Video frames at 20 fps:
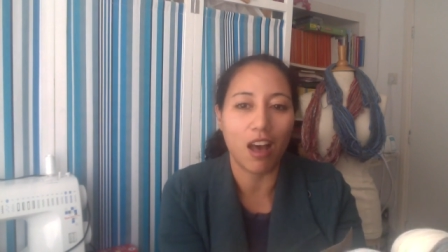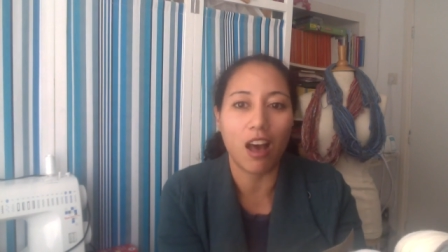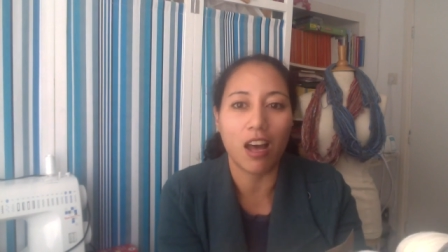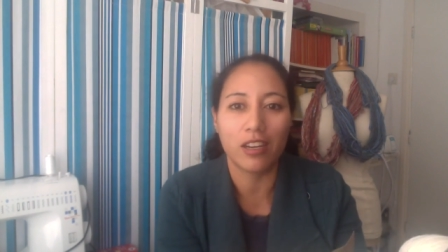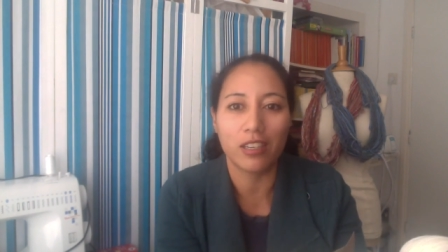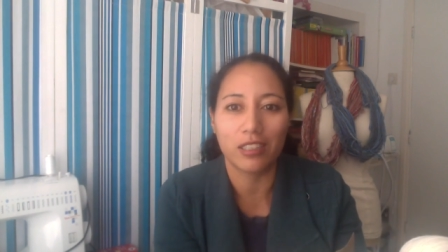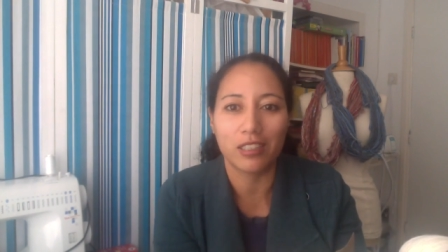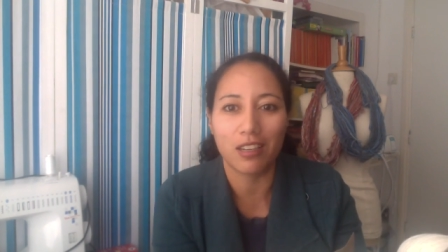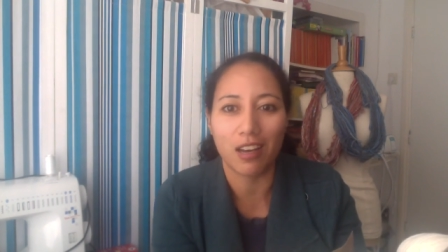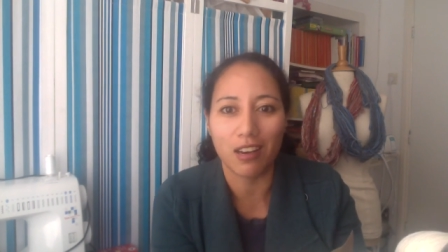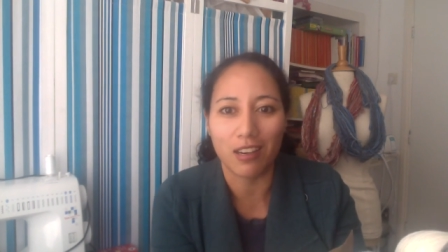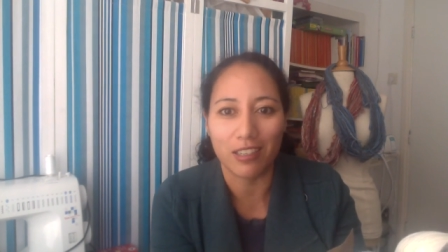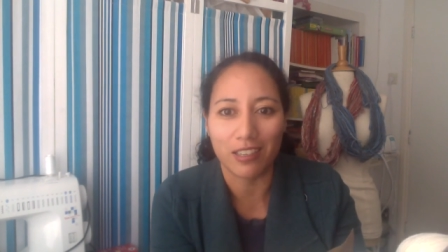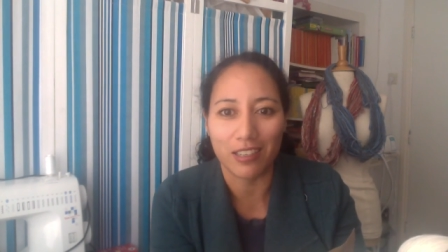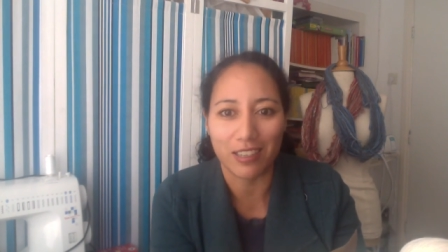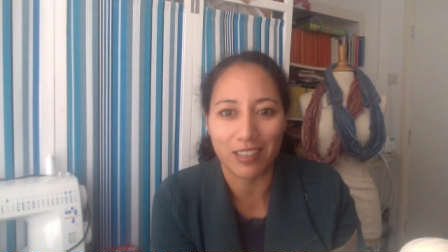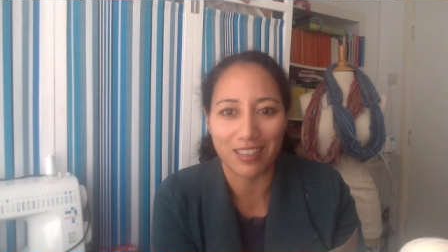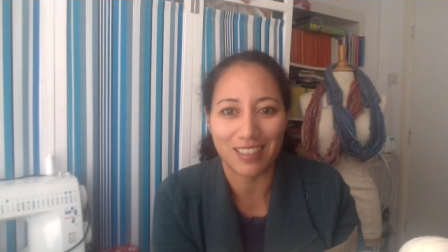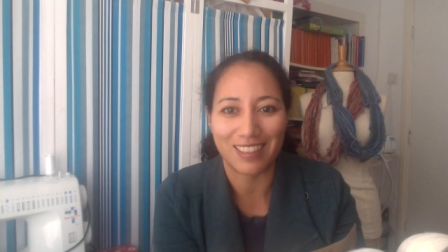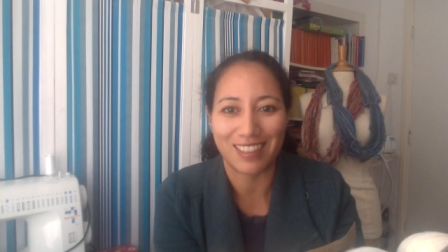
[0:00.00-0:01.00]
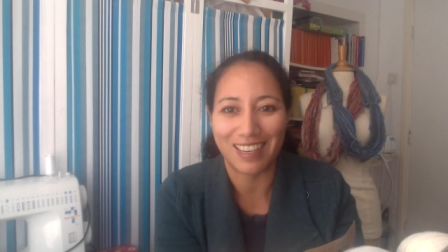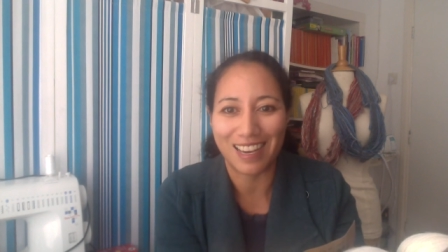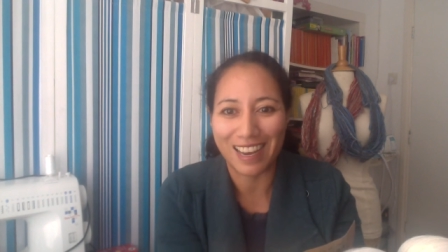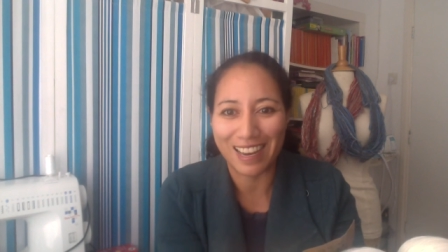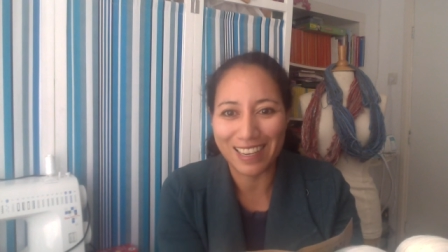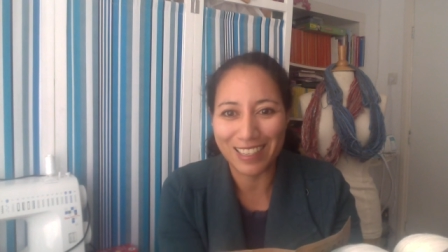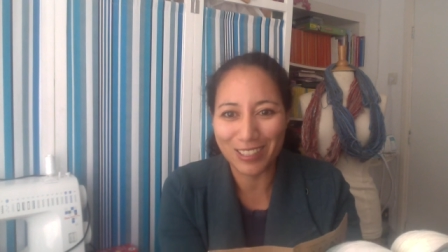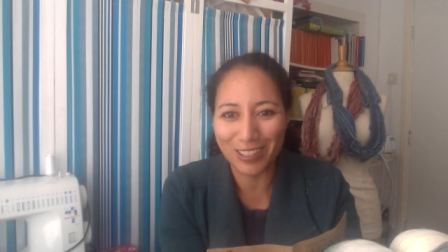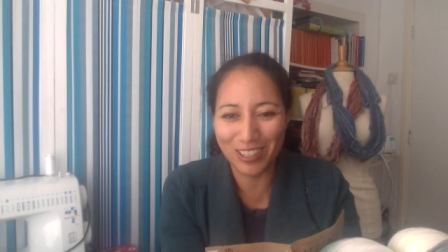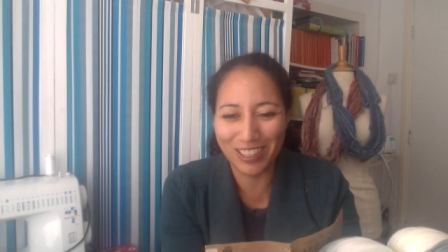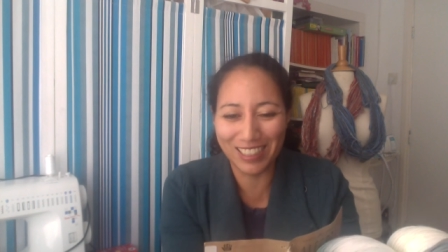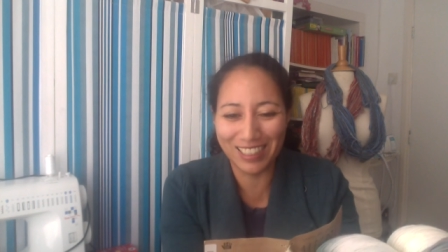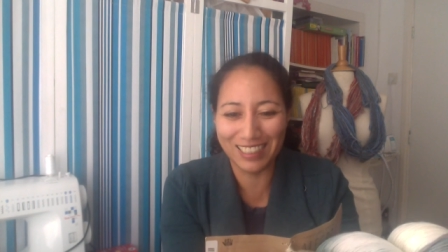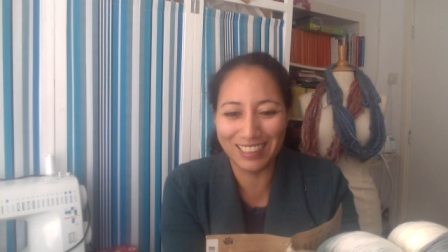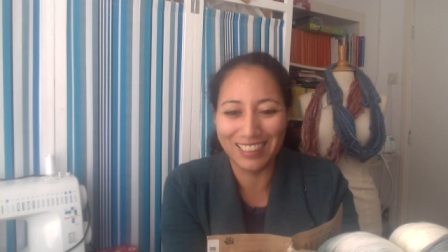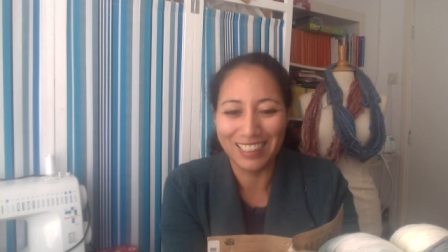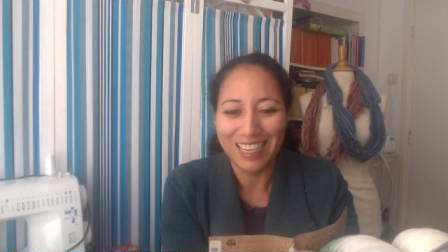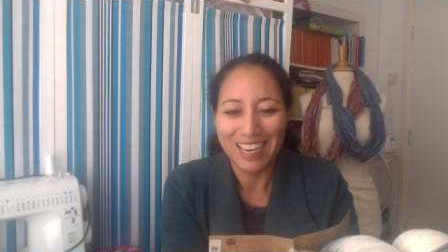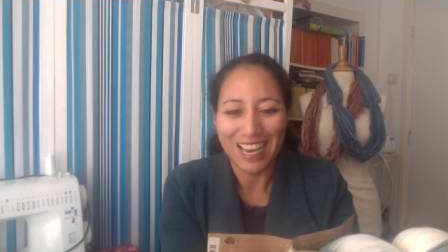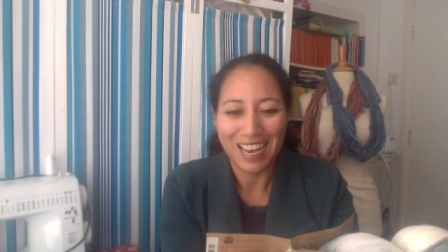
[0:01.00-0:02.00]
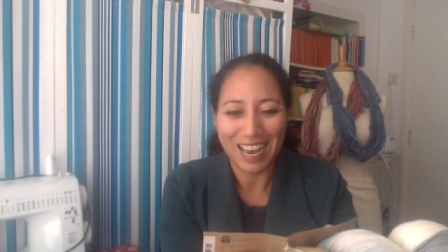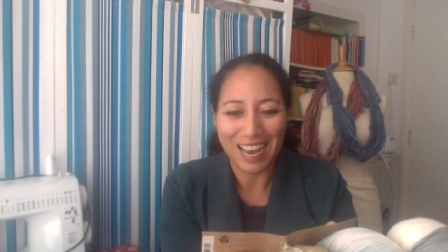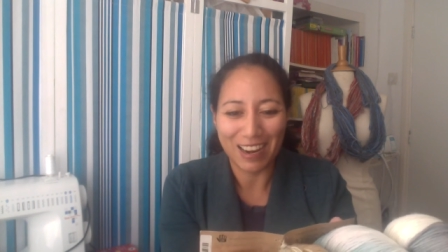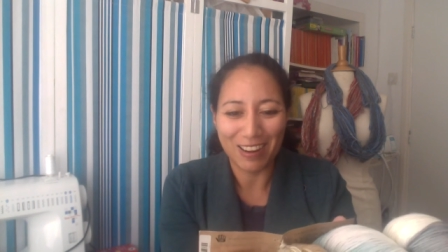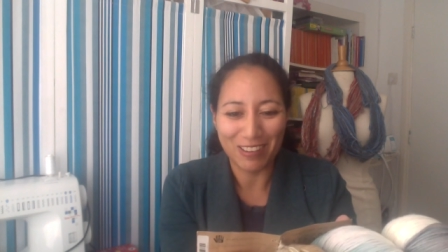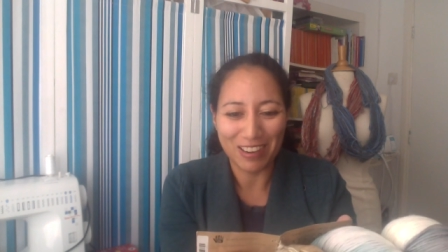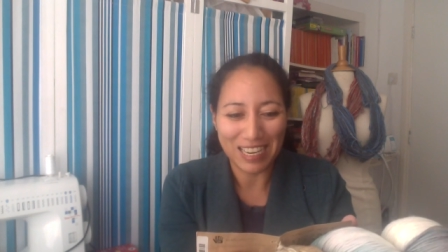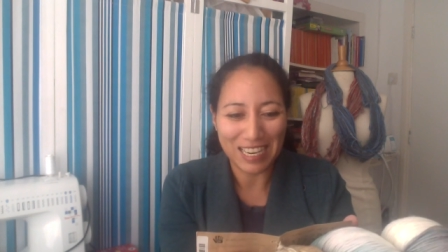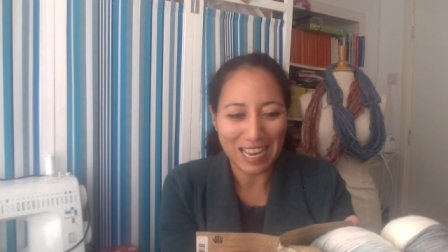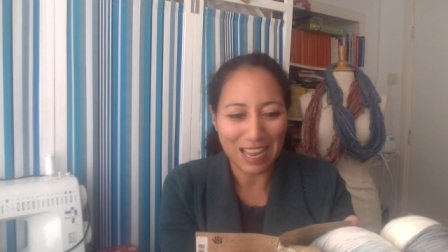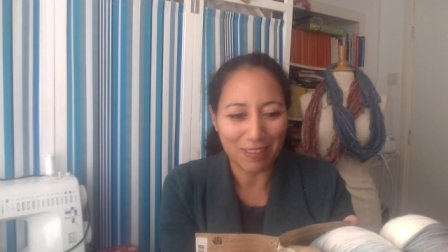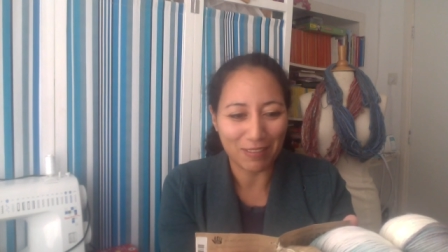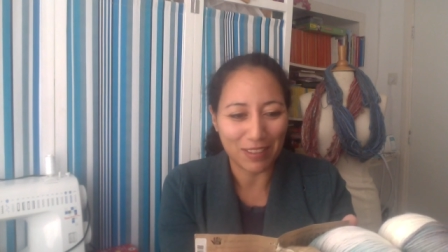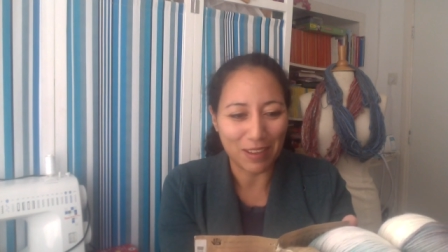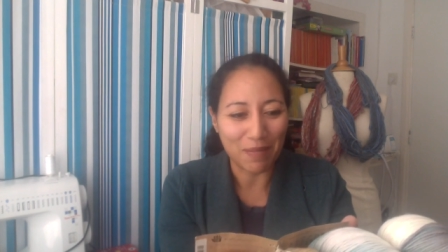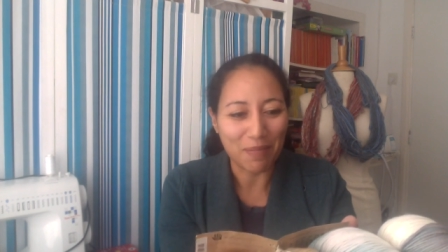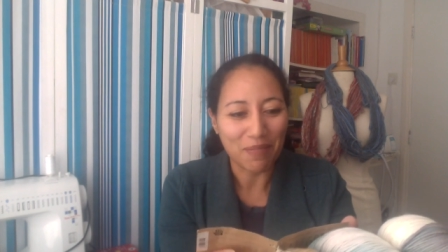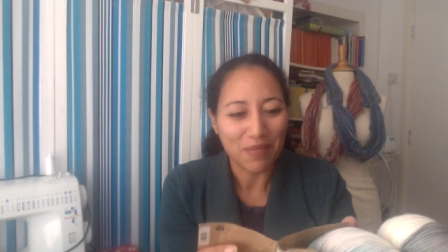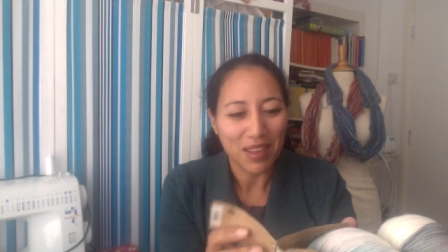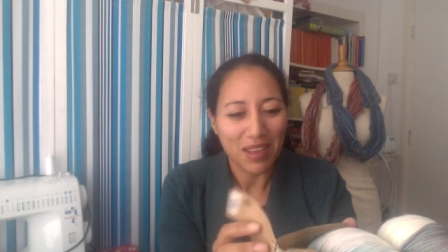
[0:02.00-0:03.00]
Other colors. I do. I really have them.